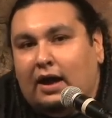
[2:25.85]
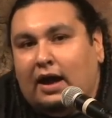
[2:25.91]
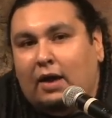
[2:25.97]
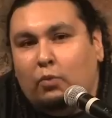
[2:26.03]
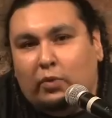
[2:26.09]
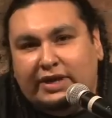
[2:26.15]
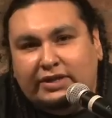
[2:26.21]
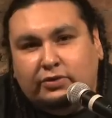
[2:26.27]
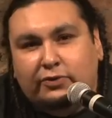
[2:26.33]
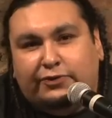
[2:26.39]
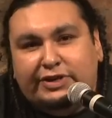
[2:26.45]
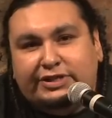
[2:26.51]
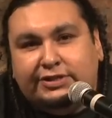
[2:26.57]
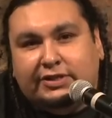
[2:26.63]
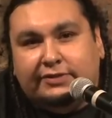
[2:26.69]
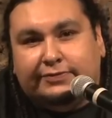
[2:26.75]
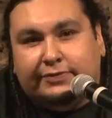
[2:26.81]
I'm way too
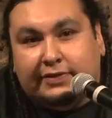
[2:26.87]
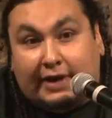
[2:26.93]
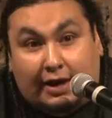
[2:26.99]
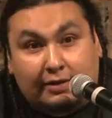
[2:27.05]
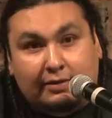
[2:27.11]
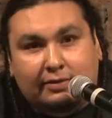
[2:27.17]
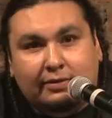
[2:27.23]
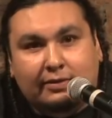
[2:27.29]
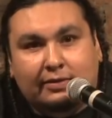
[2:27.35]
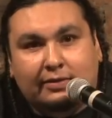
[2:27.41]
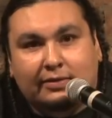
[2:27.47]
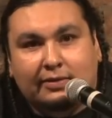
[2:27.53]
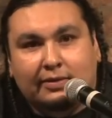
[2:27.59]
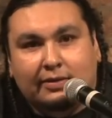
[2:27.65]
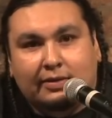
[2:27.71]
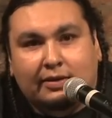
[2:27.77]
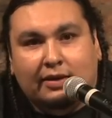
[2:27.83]
fidgety for that.
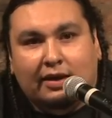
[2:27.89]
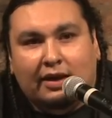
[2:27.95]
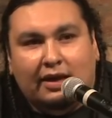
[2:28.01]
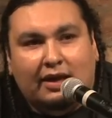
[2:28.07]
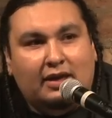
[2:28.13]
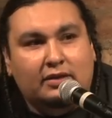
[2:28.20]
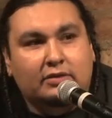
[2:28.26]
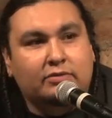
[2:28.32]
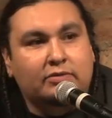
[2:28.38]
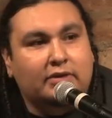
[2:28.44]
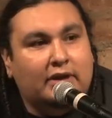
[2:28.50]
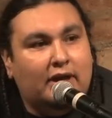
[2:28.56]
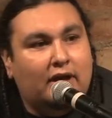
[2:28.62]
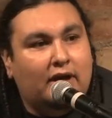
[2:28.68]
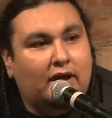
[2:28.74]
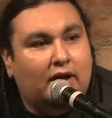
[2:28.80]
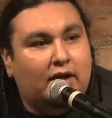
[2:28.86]

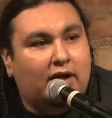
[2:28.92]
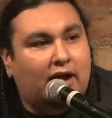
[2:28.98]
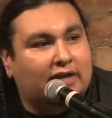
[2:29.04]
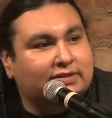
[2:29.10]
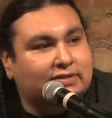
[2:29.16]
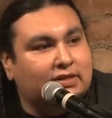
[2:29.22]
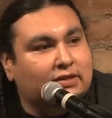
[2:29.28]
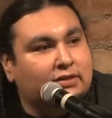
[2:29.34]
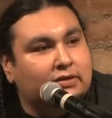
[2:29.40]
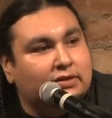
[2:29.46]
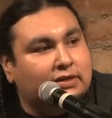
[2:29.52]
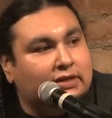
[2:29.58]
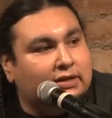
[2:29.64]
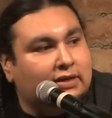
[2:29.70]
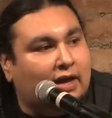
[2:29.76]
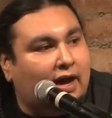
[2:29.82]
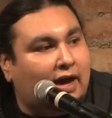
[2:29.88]
I still look
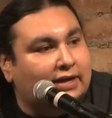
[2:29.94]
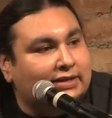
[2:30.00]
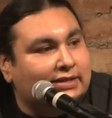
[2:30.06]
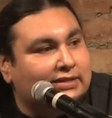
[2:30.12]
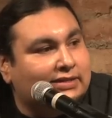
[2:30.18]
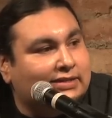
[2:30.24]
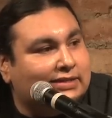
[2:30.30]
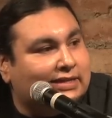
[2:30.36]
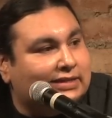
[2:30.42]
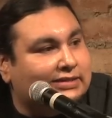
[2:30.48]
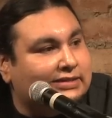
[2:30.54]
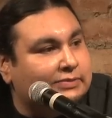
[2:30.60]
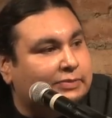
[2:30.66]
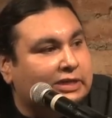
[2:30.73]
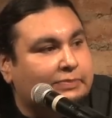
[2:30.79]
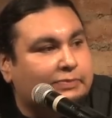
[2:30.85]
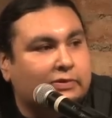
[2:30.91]
in the audience and I
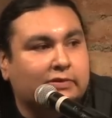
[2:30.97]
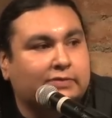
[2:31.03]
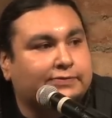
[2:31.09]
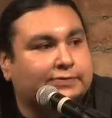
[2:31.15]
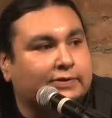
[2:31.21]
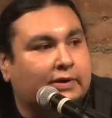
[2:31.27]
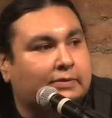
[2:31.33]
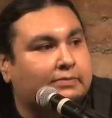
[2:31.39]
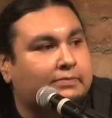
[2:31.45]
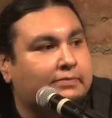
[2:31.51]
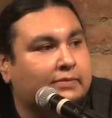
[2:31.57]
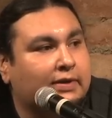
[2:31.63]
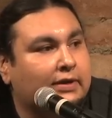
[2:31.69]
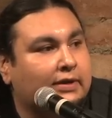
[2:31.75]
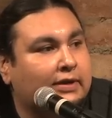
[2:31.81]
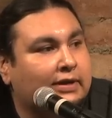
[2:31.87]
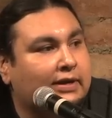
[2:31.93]
see people from
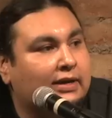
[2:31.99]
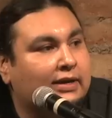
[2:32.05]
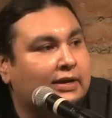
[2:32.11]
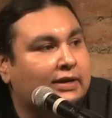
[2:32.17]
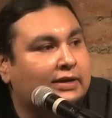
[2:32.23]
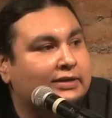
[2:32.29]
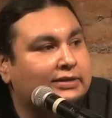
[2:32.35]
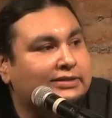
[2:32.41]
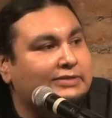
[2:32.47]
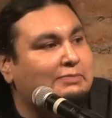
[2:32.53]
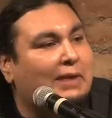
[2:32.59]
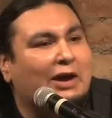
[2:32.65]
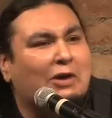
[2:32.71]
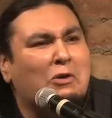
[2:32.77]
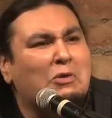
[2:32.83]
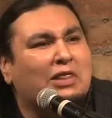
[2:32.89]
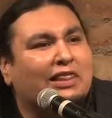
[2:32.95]
my
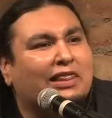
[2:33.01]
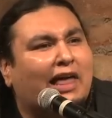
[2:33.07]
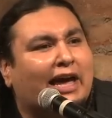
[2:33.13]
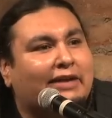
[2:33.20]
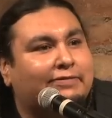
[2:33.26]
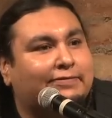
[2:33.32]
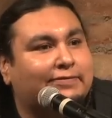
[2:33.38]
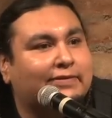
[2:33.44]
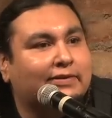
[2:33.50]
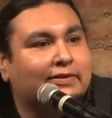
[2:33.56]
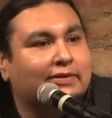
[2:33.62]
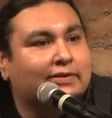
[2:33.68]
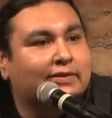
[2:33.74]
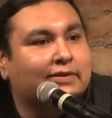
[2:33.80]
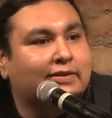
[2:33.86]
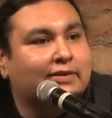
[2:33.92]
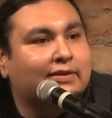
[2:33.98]
whole life.
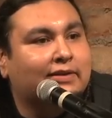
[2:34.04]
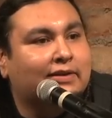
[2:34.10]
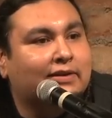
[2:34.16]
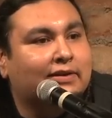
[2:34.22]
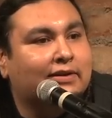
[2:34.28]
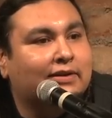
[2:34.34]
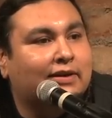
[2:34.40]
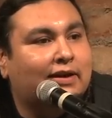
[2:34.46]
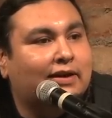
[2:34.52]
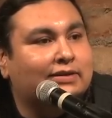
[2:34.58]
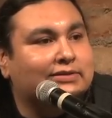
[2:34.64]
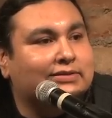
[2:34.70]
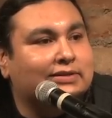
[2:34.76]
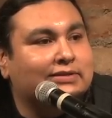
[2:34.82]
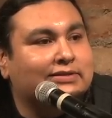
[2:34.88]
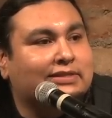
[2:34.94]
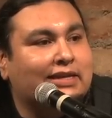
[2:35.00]

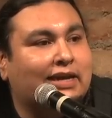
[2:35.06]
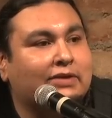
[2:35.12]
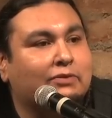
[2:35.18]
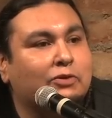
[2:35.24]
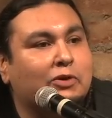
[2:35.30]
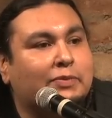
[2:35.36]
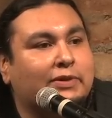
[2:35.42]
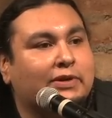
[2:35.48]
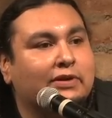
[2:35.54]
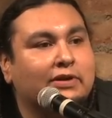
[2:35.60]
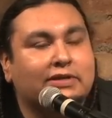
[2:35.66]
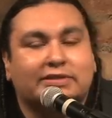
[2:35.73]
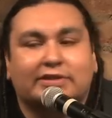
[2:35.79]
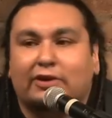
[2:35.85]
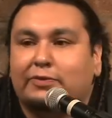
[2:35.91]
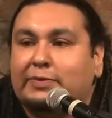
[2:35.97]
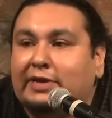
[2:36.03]
See, I grew up here in
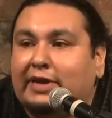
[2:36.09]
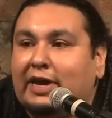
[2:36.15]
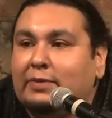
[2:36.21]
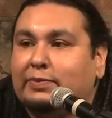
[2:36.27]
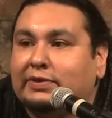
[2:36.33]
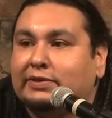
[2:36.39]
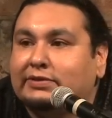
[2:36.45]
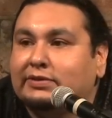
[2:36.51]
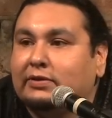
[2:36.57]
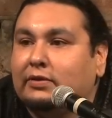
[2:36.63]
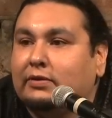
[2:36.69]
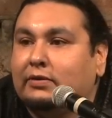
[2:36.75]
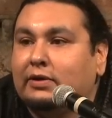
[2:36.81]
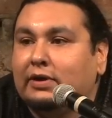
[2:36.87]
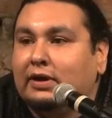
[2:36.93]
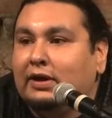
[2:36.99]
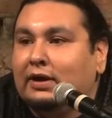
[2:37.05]
South Minneapolis,
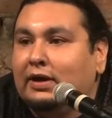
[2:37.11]
so